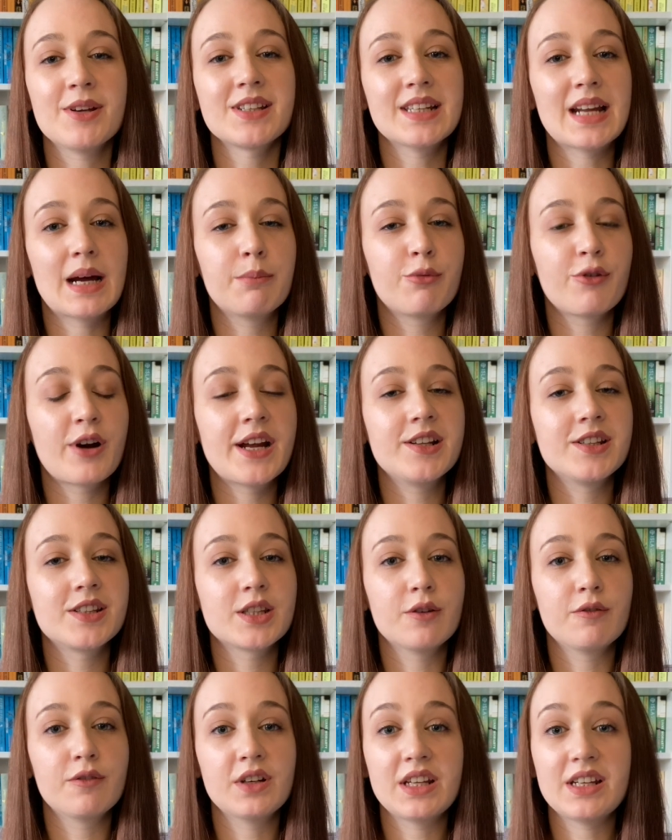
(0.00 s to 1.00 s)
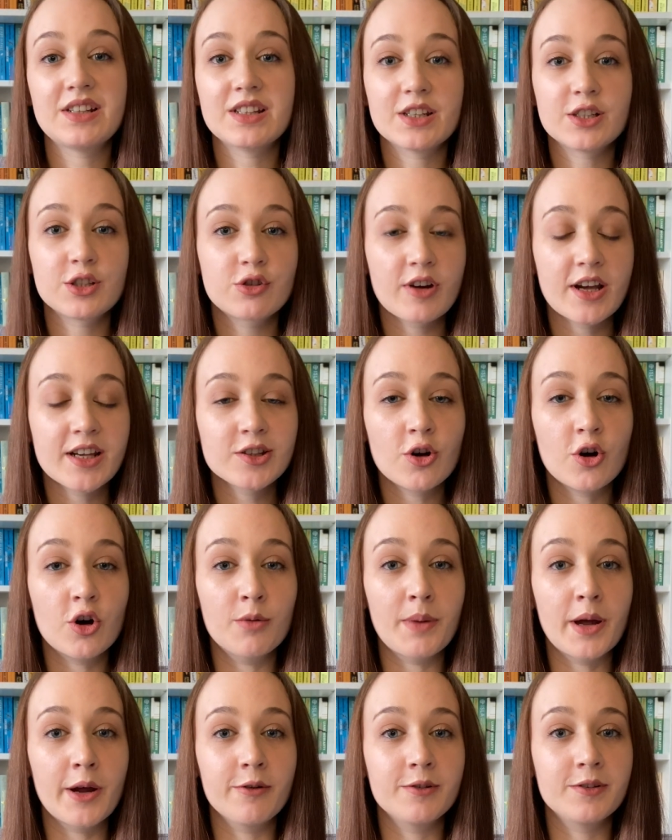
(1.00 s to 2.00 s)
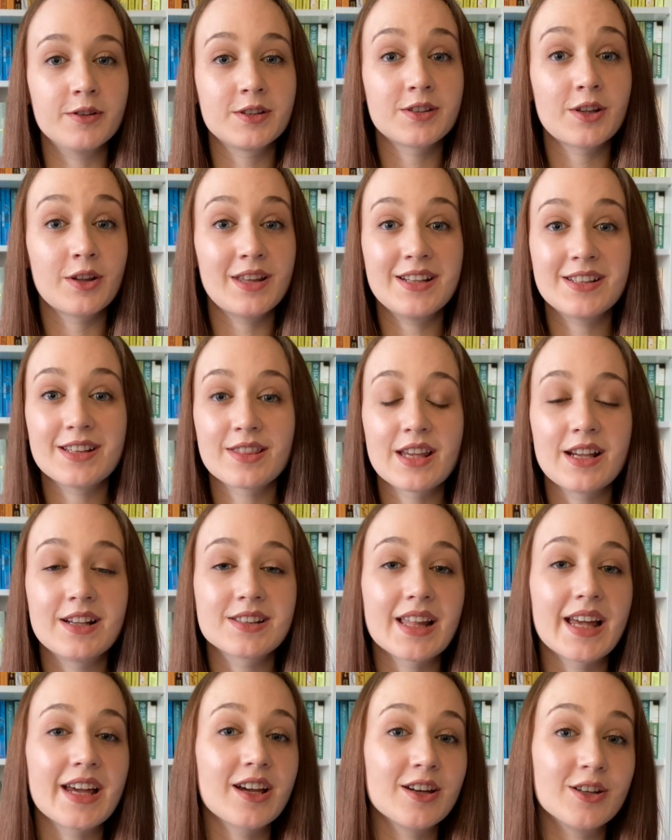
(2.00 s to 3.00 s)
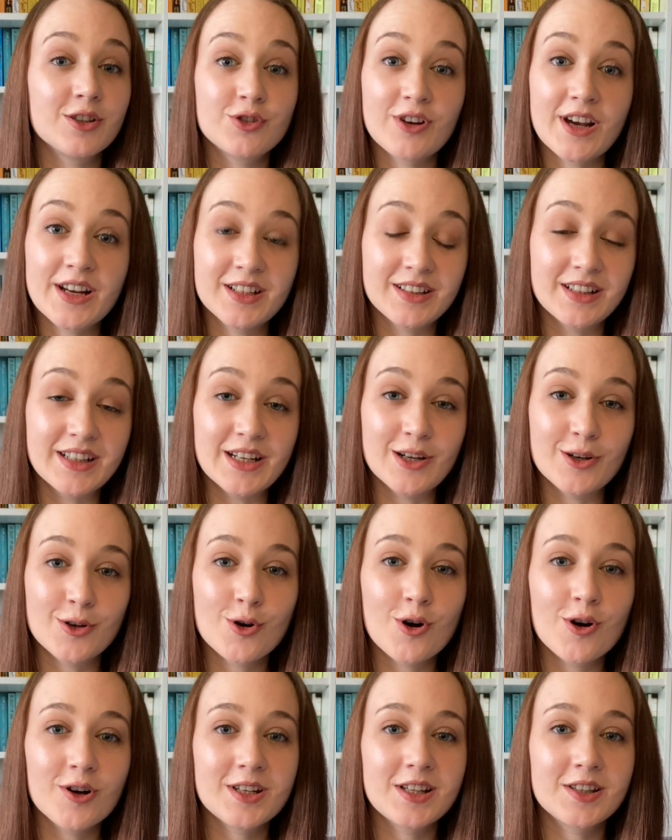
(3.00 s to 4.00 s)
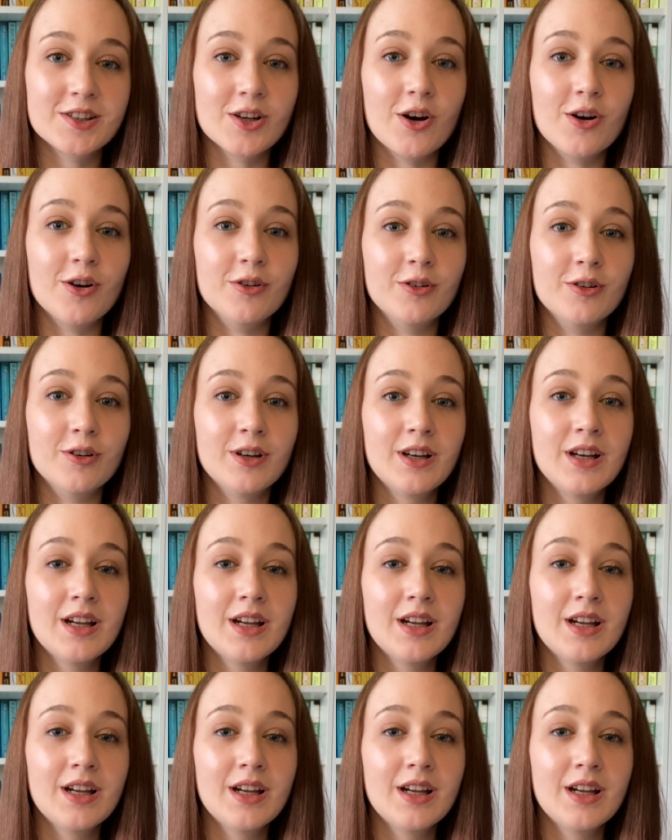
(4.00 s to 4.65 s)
in our brains that releases stress hormones, so these are things like adrenaline and cortisol,